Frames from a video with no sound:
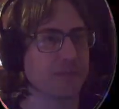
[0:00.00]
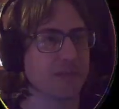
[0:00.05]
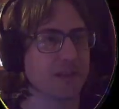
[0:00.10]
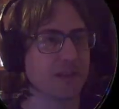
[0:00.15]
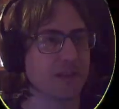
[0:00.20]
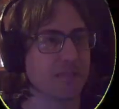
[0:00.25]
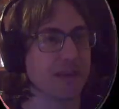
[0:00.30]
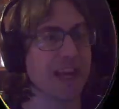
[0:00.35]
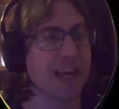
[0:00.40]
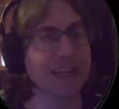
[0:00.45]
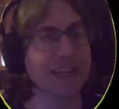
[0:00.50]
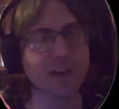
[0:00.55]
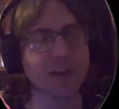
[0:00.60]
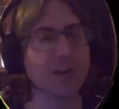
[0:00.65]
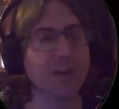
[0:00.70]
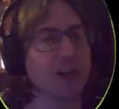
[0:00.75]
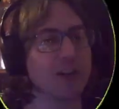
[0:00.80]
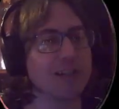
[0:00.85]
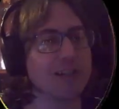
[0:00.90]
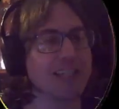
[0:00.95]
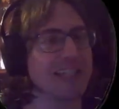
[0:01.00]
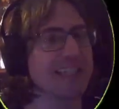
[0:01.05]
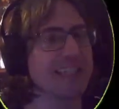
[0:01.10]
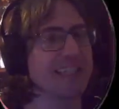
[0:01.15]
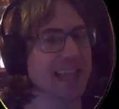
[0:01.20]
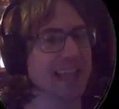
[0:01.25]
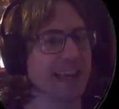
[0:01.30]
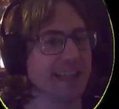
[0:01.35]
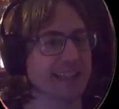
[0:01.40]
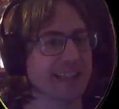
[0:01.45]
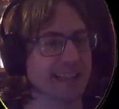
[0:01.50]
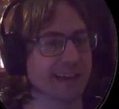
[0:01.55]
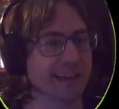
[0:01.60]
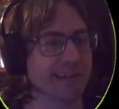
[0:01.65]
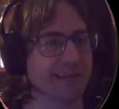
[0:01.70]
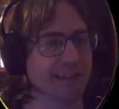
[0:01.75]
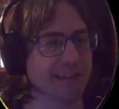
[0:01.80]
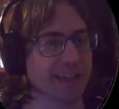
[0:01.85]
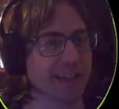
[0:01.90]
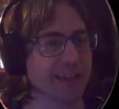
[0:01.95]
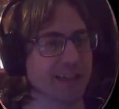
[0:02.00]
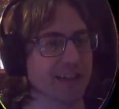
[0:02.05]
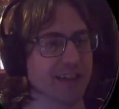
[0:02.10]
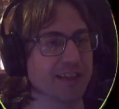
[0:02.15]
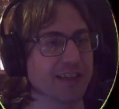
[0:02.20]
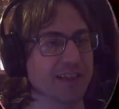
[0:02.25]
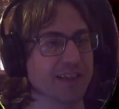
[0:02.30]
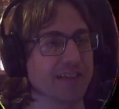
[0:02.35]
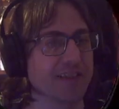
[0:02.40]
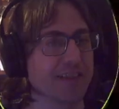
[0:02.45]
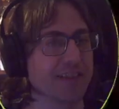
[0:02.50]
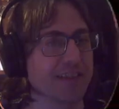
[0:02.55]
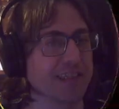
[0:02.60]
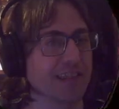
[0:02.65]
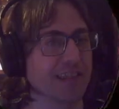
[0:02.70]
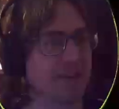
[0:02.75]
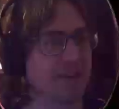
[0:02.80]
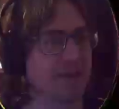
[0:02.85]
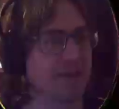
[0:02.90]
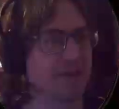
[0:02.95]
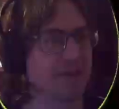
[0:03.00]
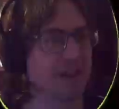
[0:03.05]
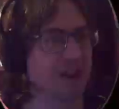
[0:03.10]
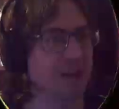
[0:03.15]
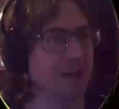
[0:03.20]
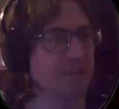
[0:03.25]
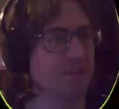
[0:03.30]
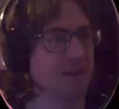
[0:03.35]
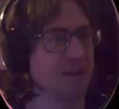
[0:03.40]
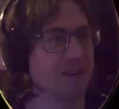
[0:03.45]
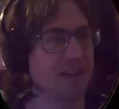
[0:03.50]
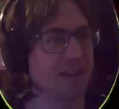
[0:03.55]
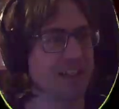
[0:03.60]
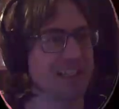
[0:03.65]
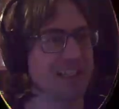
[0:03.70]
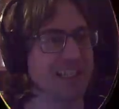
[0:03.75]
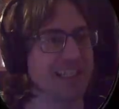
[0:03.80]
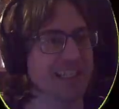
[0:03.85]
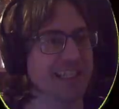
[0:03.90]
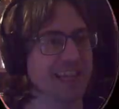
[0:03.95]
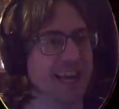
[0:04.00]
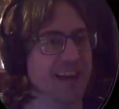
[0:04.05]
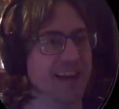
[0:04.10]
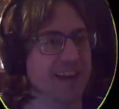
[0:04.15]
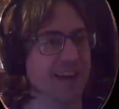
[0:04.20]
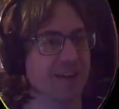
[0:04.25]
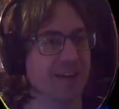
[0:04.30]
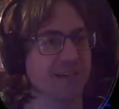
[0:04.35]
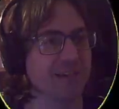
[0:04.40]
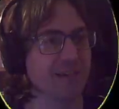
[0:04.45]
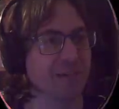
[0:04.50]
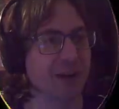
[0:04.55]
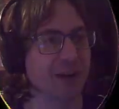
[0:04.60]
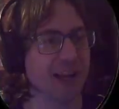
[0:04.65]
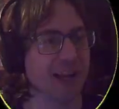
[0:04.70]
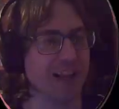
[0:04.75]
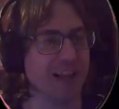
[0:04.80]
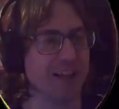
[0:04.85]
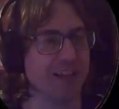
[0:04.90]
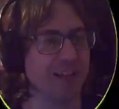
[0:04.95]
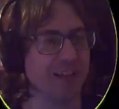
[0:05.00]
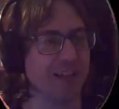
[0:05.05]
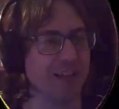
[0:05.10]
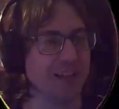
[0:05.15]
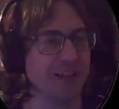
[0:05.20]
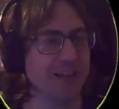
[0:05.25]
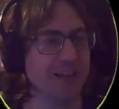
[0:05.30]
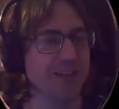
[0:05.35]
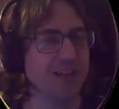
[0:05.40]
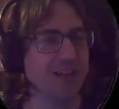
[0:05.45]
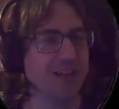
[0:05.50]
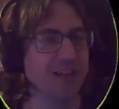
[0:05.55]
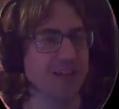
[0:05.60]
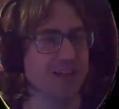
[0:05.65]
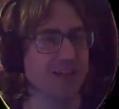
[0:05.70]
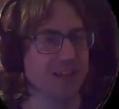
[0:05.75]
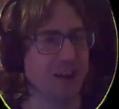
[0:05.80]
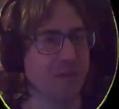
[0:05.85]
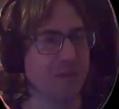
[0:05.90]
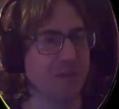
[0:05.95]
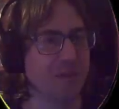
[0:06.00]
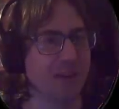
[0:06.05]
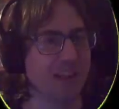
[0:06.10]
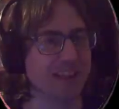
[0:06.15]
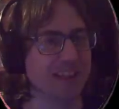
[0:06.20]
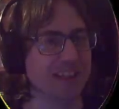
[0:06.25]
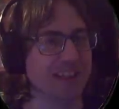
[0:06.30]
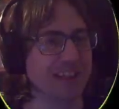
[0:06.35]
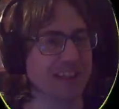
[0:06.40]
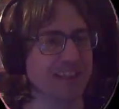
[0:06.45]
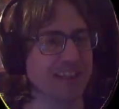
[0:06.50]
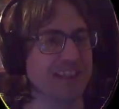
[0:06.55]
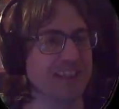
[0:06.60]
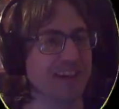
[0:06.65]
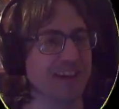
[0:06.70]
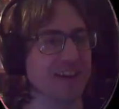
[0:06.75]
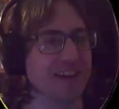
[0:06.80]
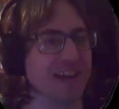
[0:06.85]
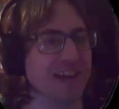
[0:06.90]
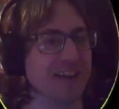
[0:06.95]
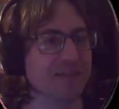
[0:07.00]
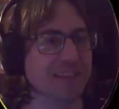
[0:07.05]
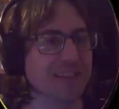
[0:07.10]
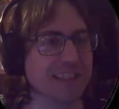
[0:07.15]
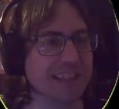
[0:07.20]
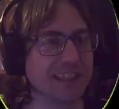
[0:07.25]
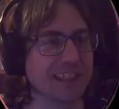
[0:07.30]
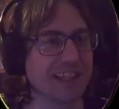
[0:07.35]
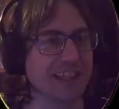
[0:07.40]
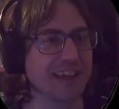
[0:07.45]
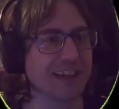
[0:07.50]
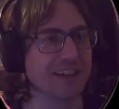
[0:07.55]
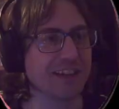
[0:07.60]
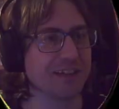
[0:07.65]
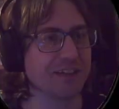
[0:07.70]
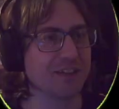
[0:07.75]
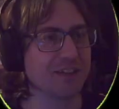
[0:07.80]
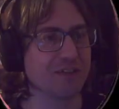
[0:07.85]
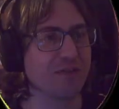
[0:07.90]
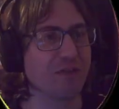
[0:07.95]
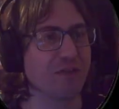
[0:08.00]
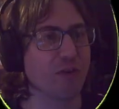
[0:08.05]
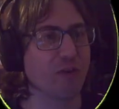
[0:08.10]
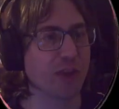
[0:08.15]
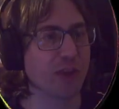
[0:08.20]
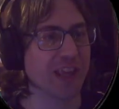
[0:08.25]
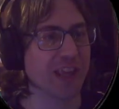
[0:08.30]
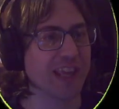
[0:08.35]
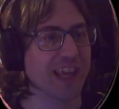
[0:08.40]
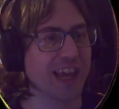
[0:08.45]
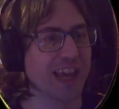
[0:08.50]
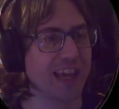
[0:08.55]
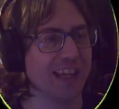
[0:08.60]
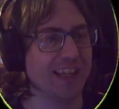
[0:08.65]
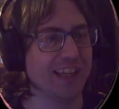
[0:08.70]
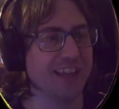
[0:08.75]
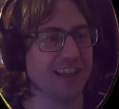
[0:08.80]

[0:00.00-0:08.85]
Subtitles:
Yeah, choco cheesecake sounds really good. So, hope that the cheesecake goes well. Hopefully it doesn't turn out as a froggy cake.